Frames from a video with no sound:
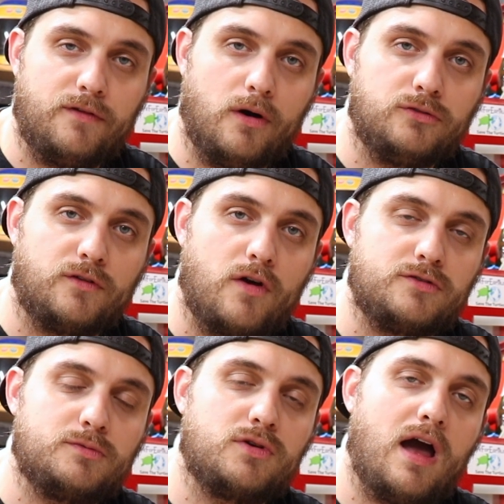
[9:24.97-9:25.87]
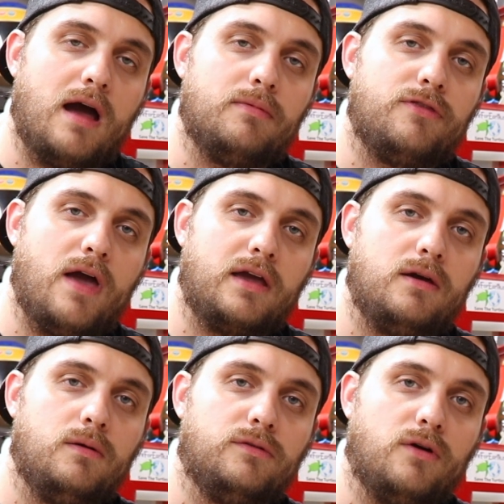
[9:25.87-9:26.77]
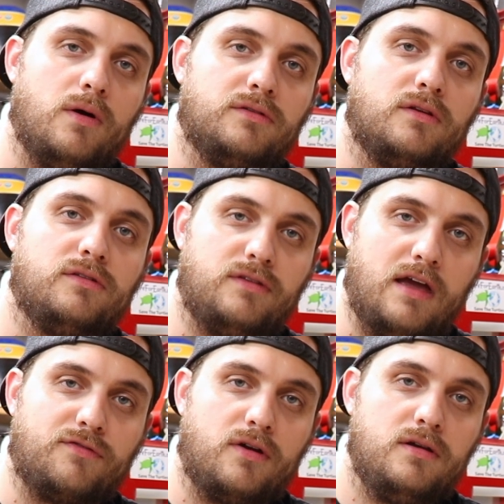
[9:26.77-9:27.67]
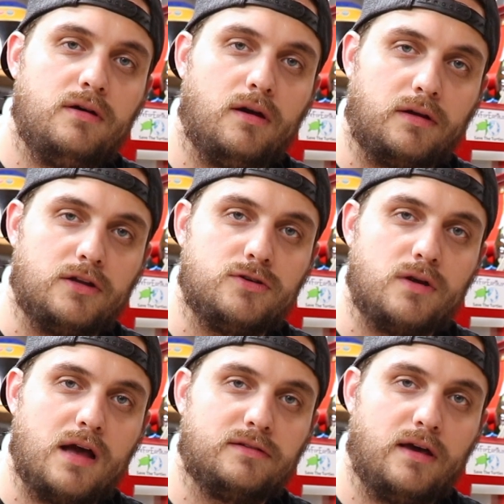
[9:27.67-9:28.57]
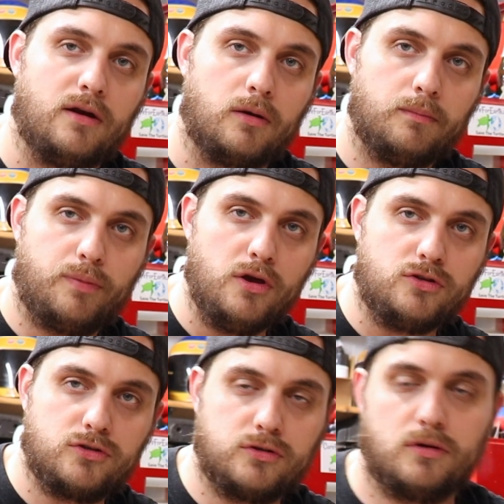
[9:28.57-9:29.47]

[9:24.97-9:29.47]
For those who have already subscribed, thank you. As always, stay free. I'll catch you guys later. Peace.